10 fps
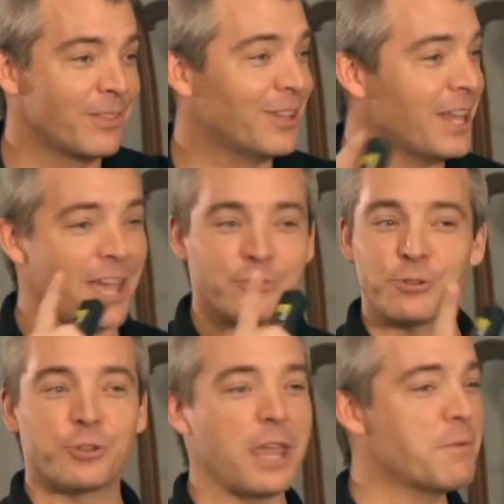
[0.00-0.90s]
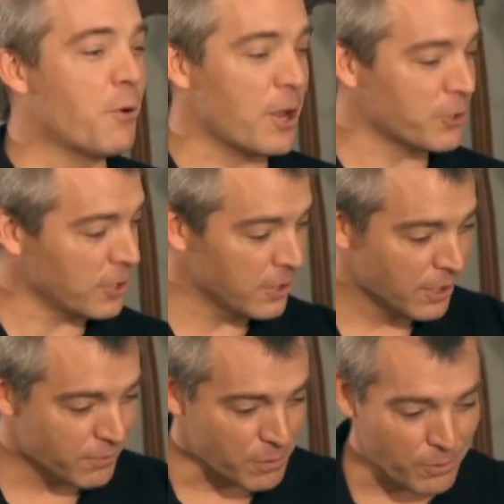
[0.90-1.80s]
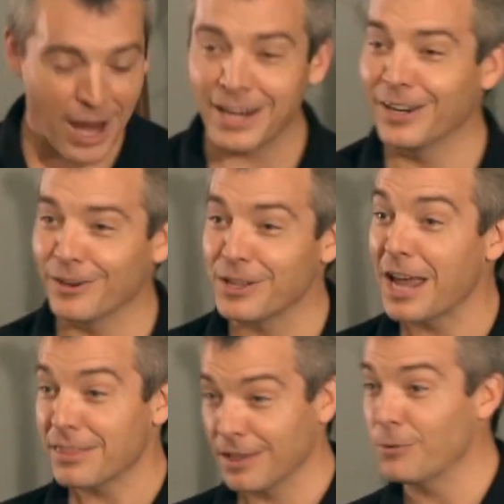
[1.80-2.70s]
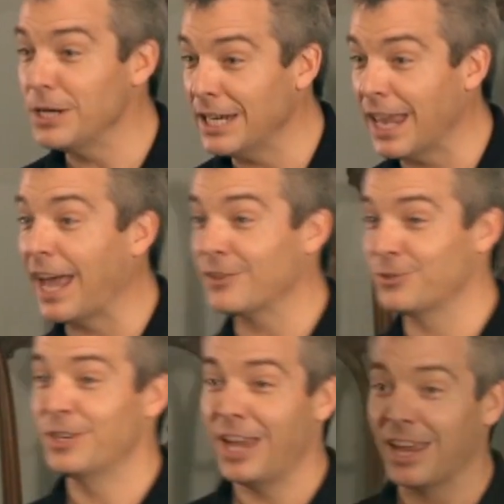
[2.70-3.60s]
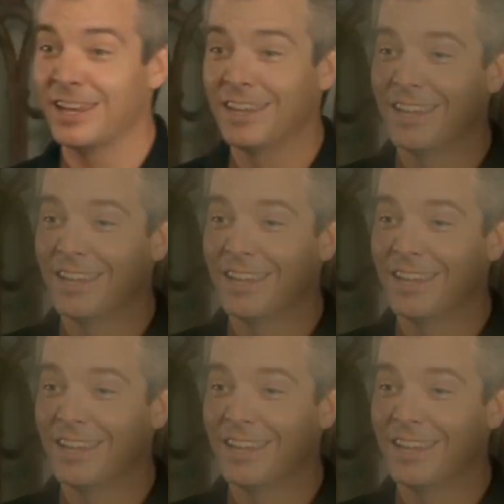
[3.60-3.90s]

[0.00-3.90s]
Then he asked the same question from right here that I think we need to ask today.